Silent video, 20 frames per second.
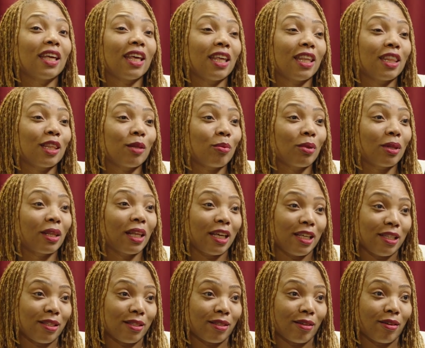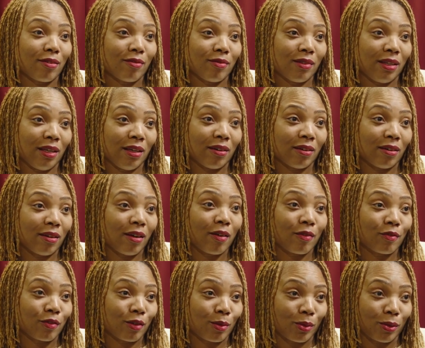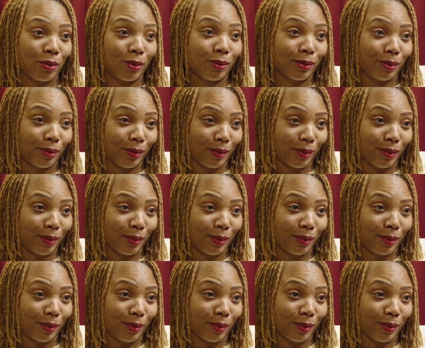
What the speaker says: in the place of the uncomfortable.